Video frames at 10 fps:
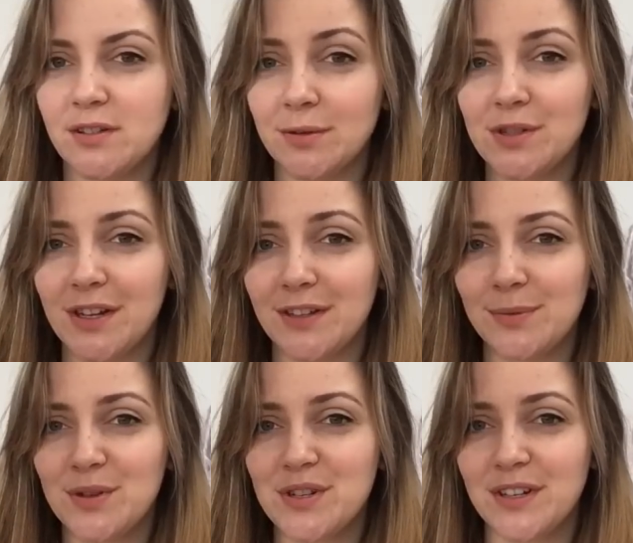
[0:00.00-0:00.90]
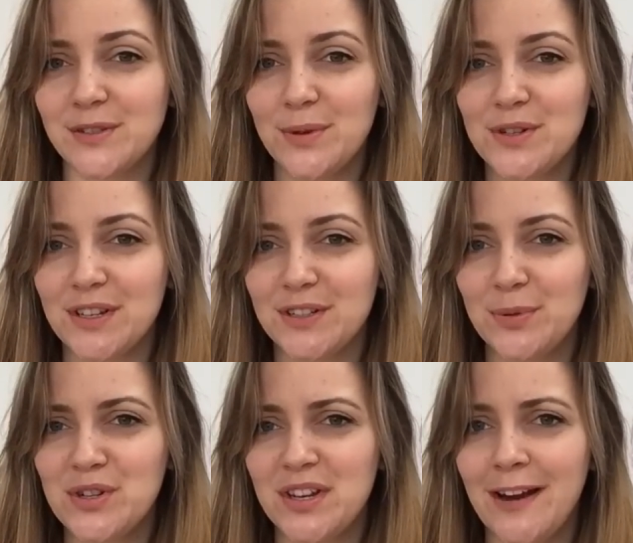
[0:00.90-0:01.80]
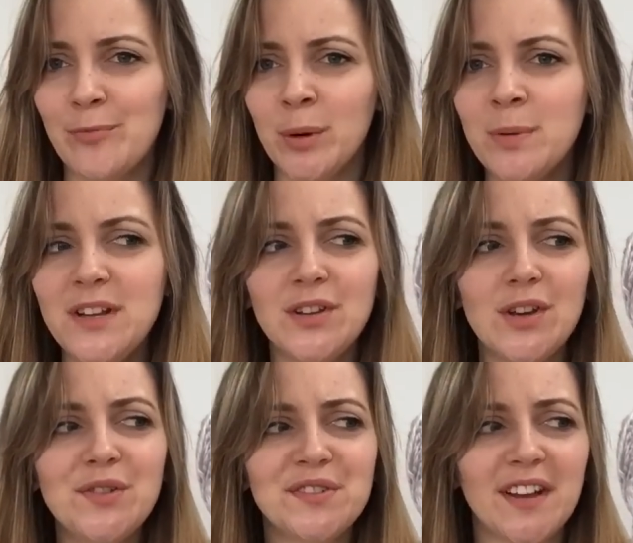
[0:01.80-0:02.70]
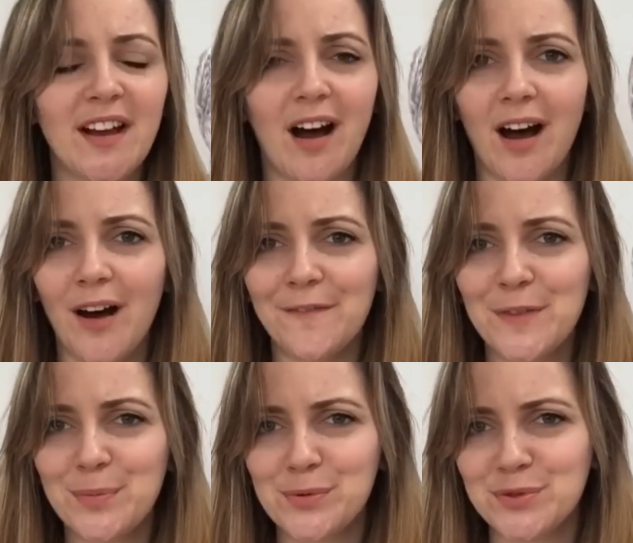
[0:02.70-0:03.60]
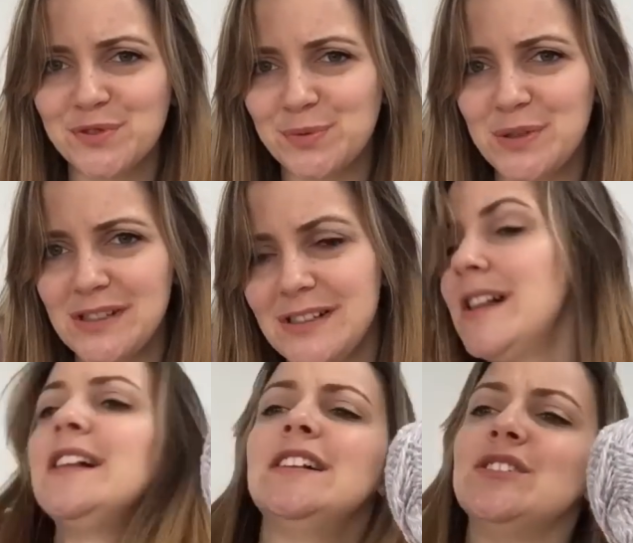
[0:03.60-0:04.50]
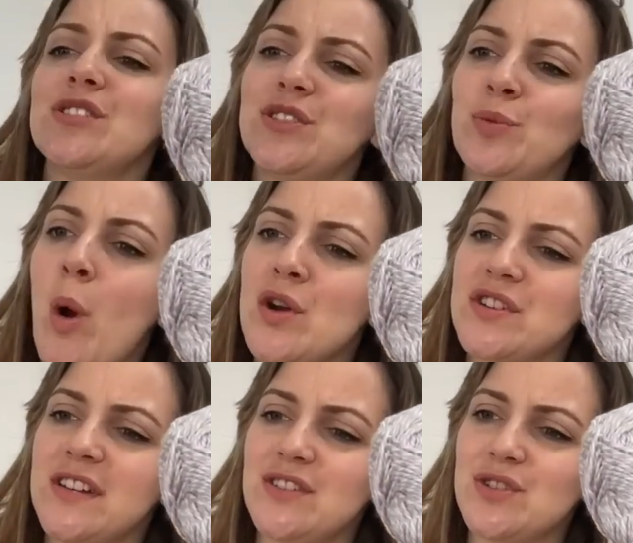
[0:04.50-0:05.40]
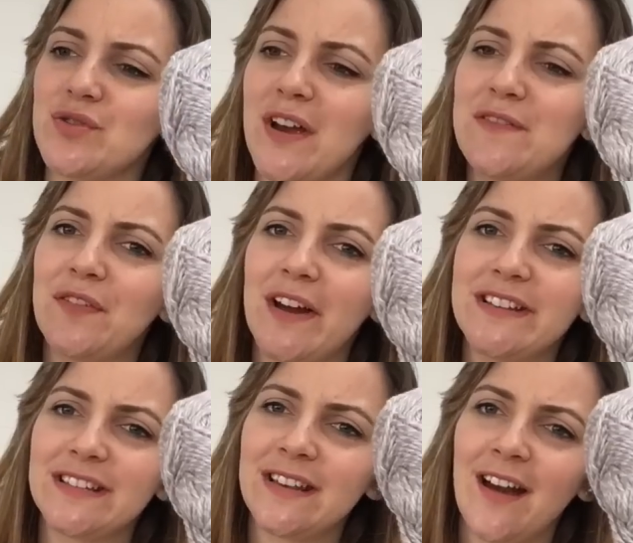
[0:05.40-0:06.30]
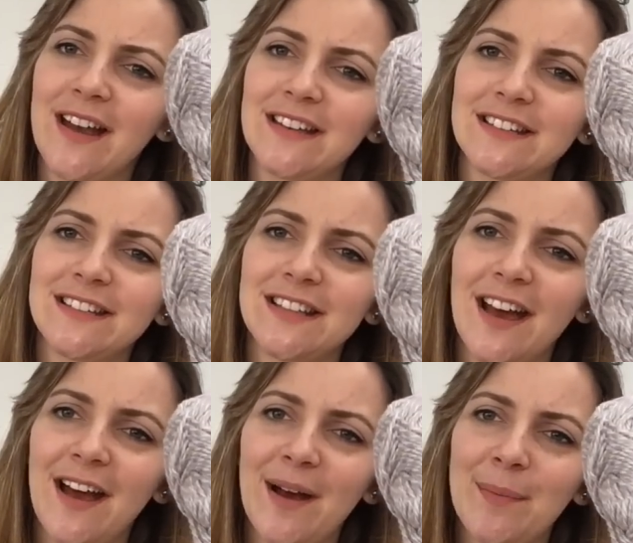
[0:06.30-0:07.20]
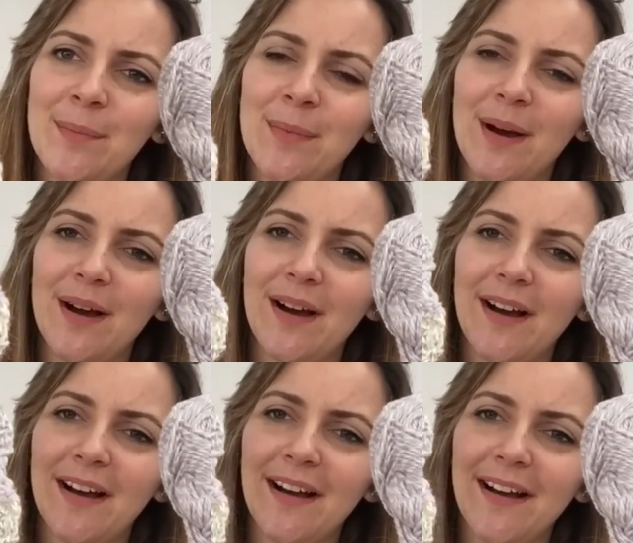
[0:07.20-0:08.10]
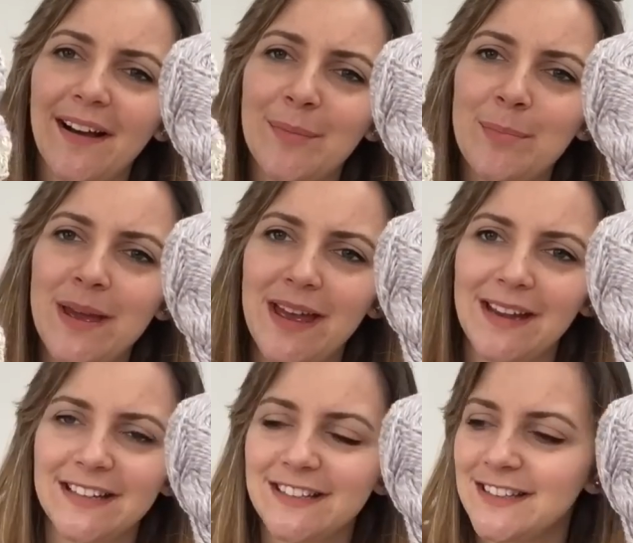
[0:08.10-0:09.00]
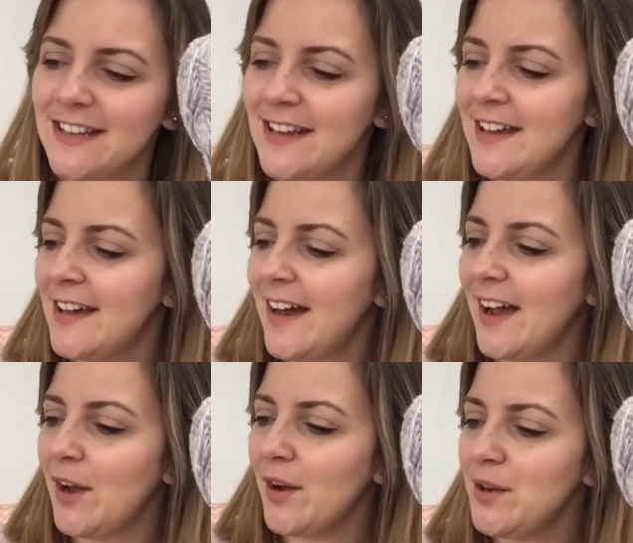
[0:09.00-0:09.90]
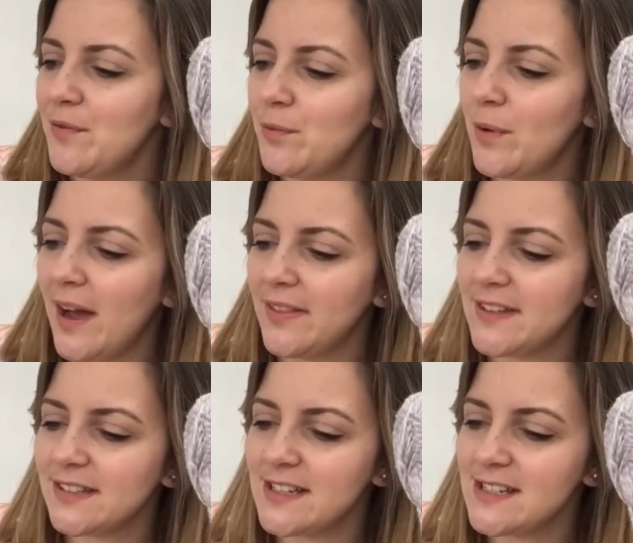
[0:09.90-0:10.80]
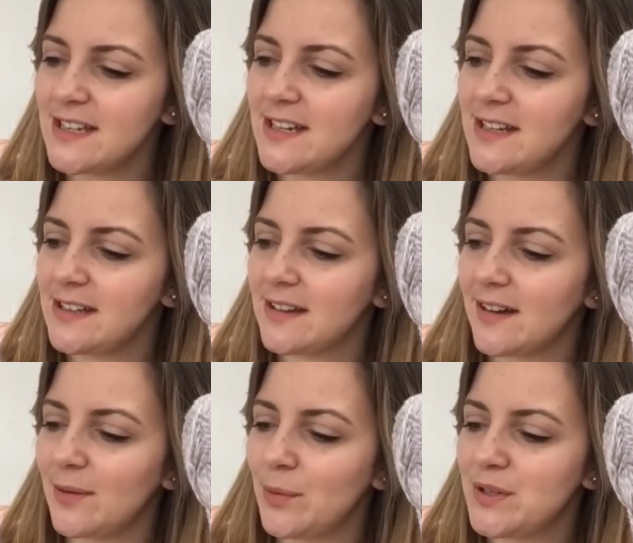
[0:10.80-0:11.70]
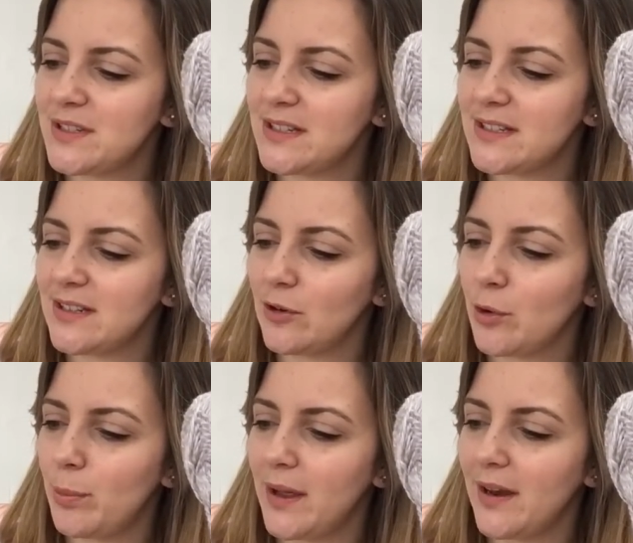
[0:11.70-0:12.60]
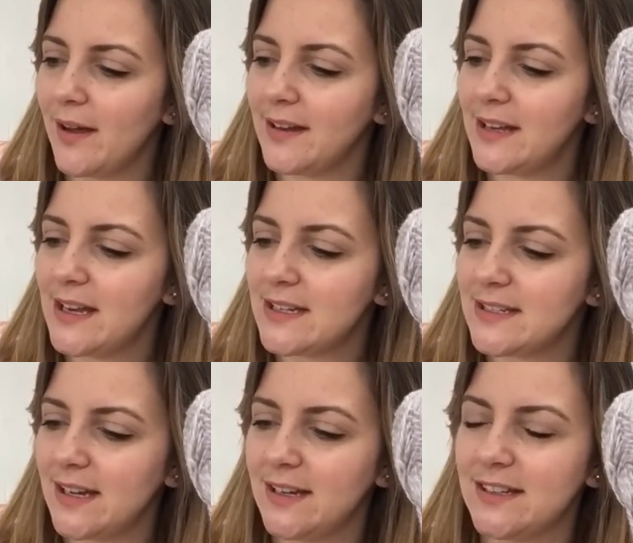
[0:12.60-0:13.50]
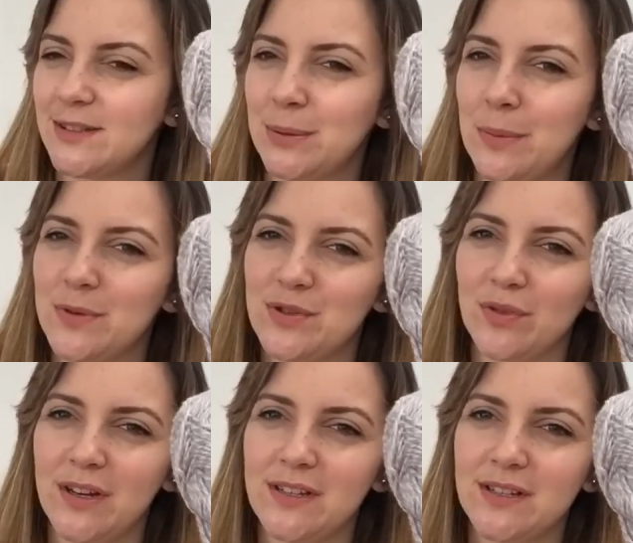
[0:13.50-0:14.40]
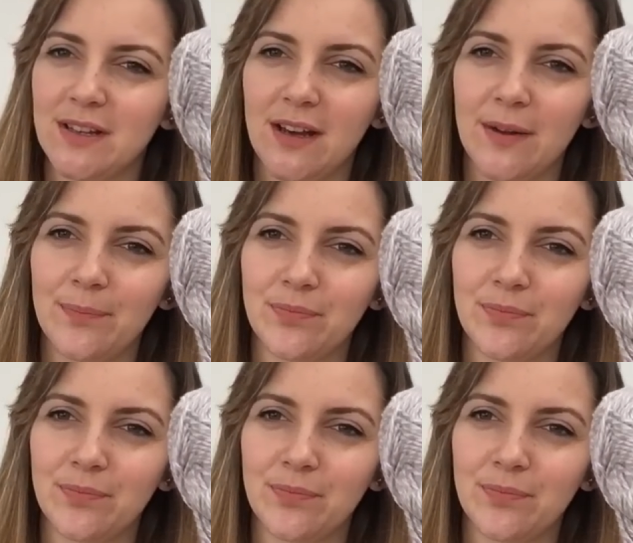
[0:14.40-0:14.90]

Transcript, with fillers: swatching, swatching, swatching, swatching. I've probably used like half of the balls of wool just swatching to try and find a nice um, mix. I kind of had this idea that I wanted it to look a bit like knitting and so I was trying to